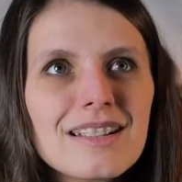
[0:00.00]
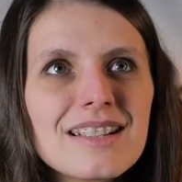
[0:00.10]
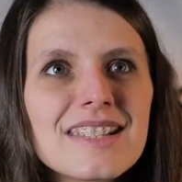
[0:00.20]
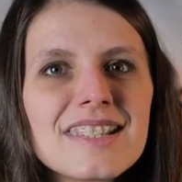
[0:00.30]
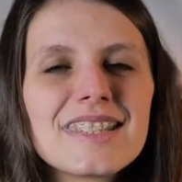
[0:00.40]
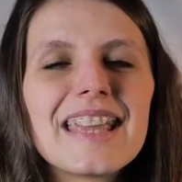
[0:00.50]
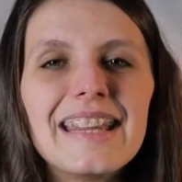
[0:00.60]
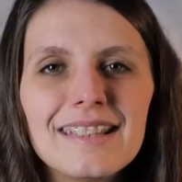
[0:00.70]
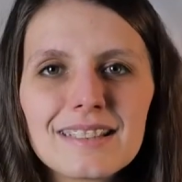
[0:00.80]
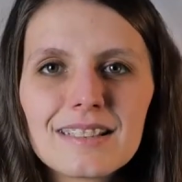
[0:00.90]

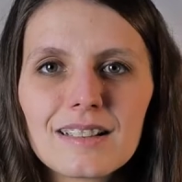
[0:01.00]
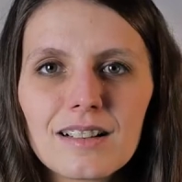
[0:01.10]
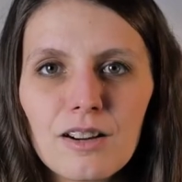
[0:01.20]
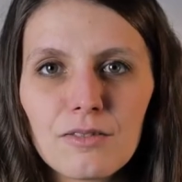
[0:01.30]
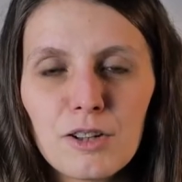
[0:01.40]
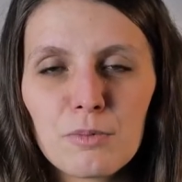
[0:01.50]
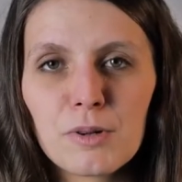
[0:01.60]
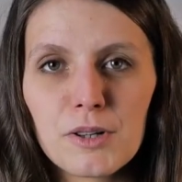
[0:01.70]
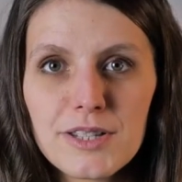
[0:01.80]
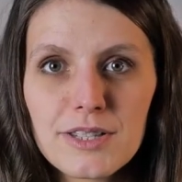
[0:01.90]
state of your
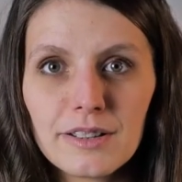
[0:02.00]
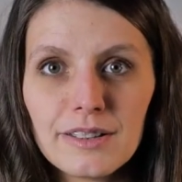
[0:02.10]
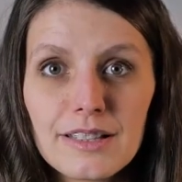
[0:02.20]
person,